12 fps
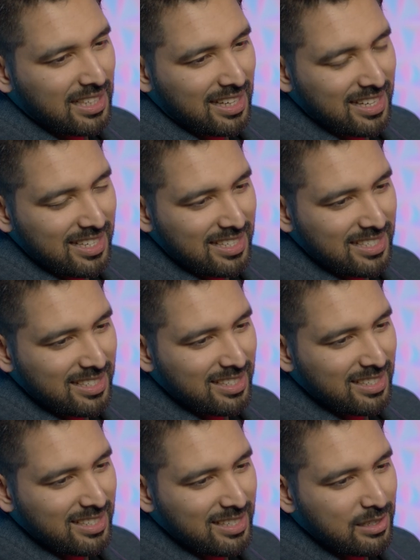
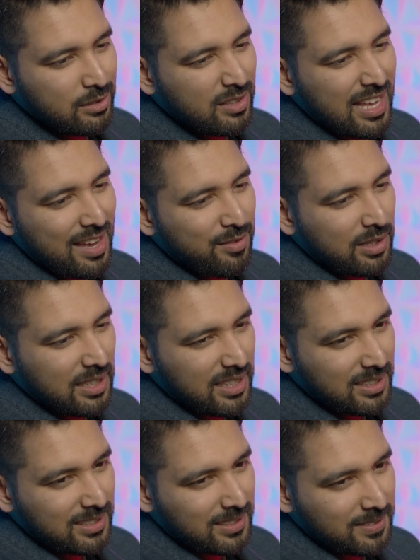connected into the
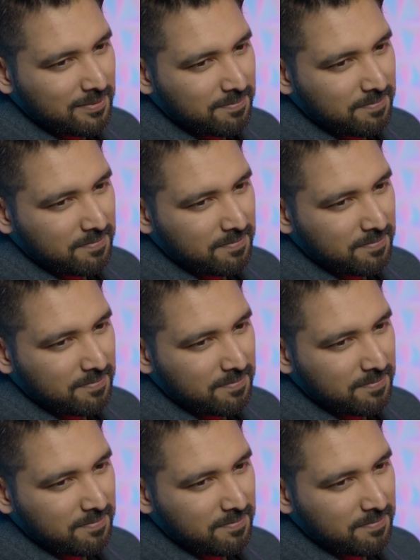heavenlies?